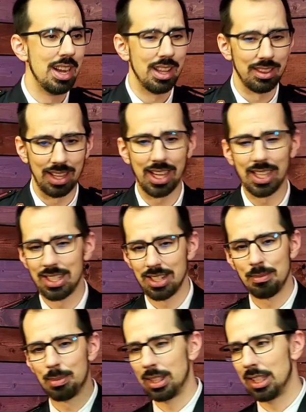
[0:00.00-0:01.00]
they
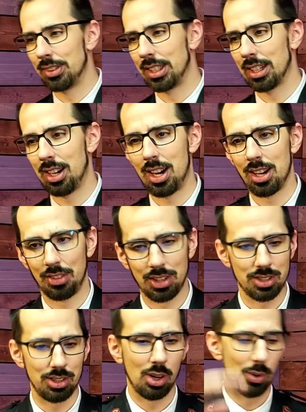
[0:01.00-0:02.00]
didn't believe in God or
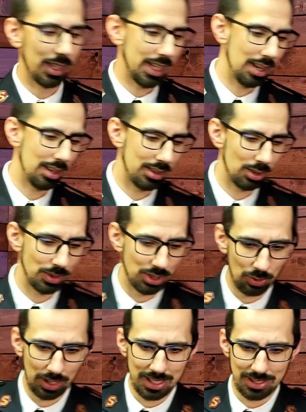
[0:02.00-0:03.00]
this Noah character was
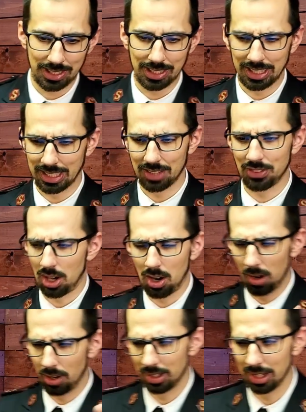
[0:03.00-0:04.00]
crazy and he lived a
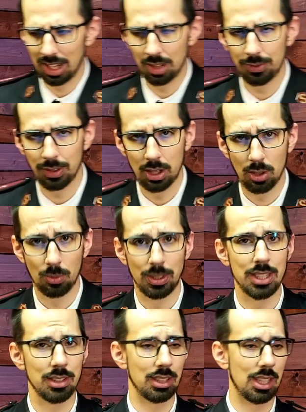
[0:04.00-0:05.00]
hard life for no
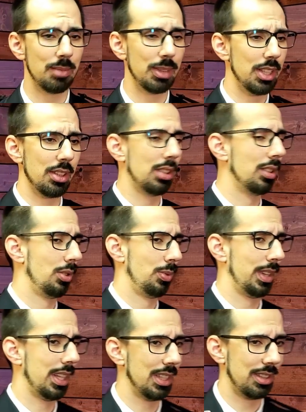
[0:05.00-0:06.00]
reason. Come indulge
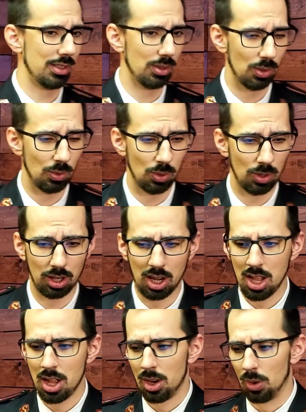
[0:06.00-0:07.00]
with us or
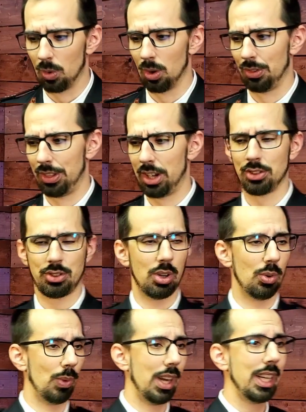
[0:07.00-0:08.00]
there's no
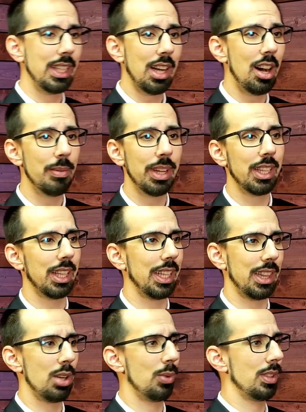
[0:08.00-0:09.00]
rain coming, like
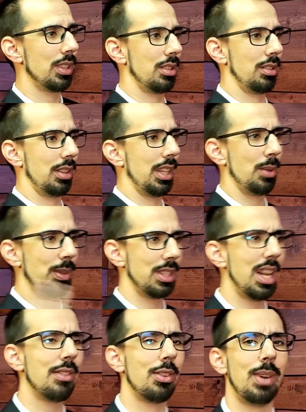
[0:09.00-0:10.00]
there was
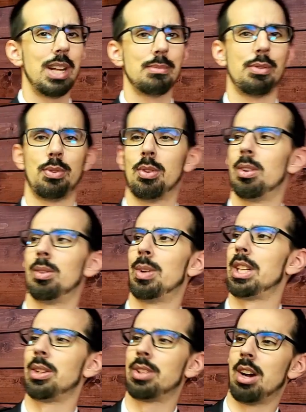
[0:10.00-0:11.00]
never rain before. What
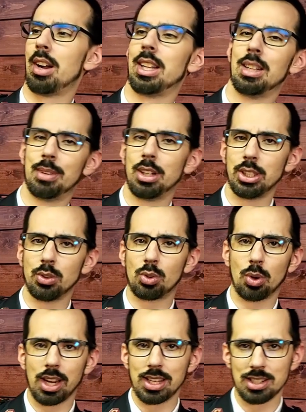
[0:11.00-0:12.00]
are you talking about, you
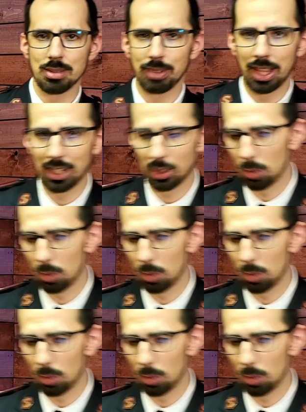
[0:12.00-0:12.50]
crazy man? Go